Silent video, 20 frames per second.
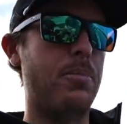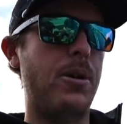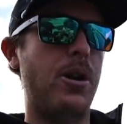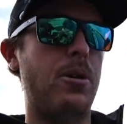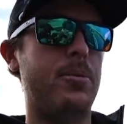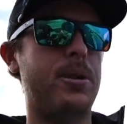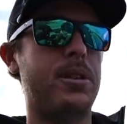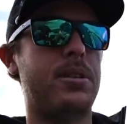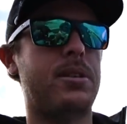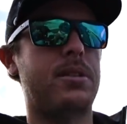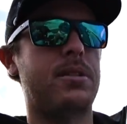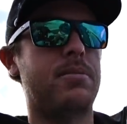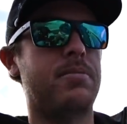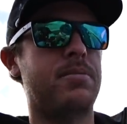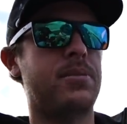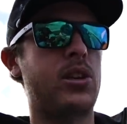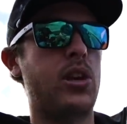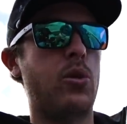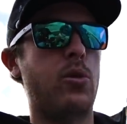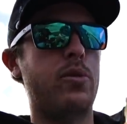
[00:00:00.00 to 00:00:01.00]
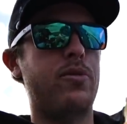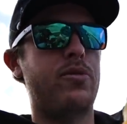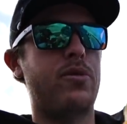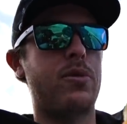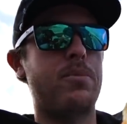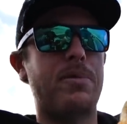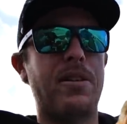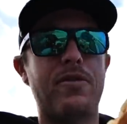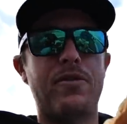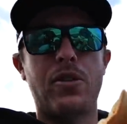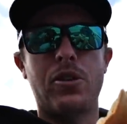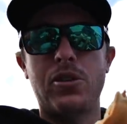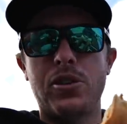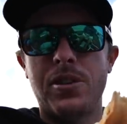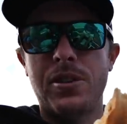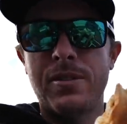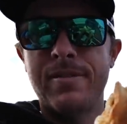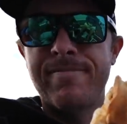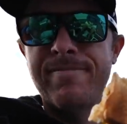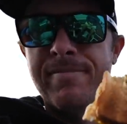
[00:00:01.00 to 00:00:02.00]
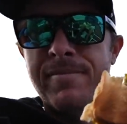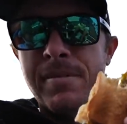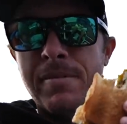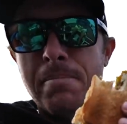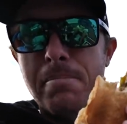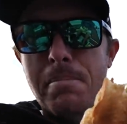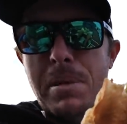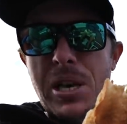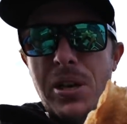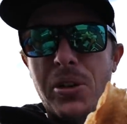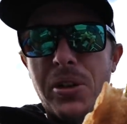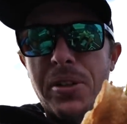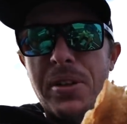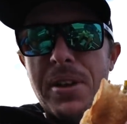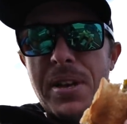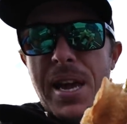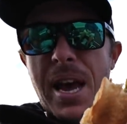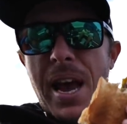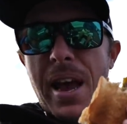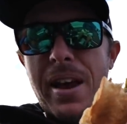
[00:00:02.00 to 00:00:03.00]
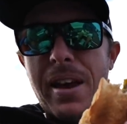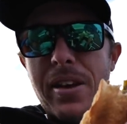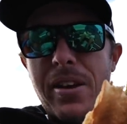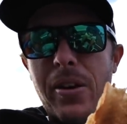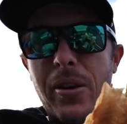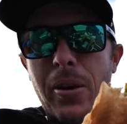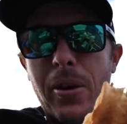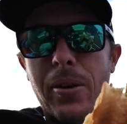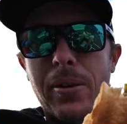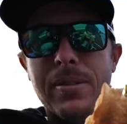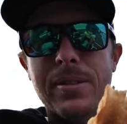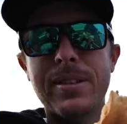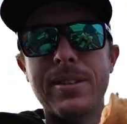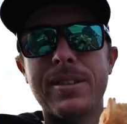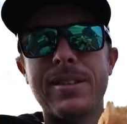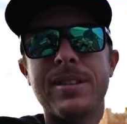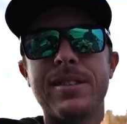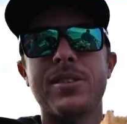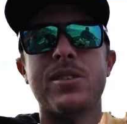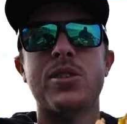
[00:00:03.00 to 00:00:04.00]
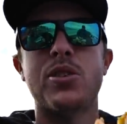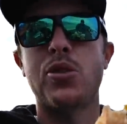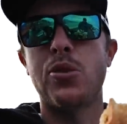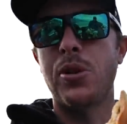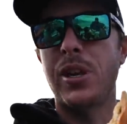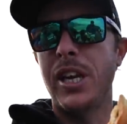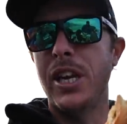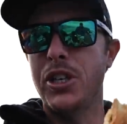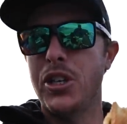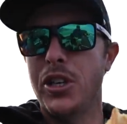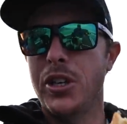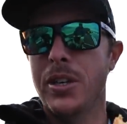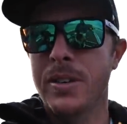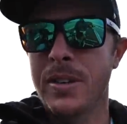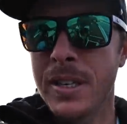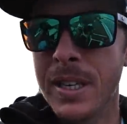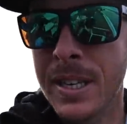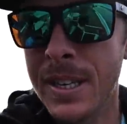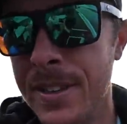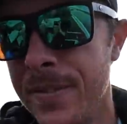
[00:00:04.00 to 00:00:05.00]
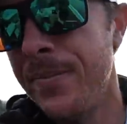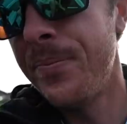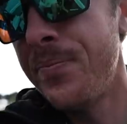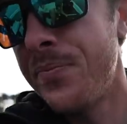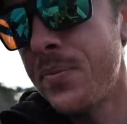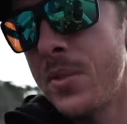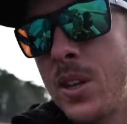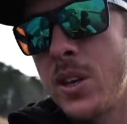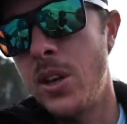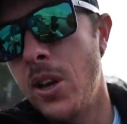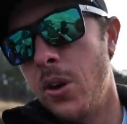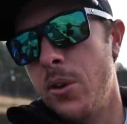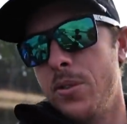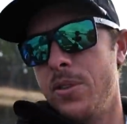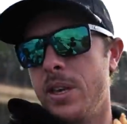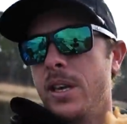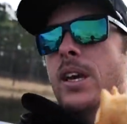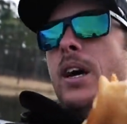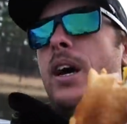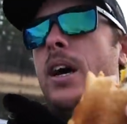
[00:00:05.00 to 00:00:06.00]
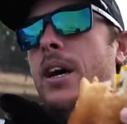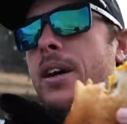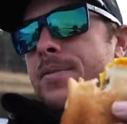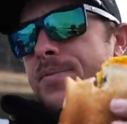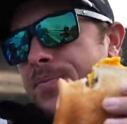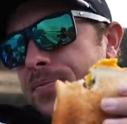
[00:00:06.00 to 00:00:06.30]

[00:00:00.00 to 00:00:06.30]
moments, going for my first meal of the day here. It's tradition. Go to the, uh,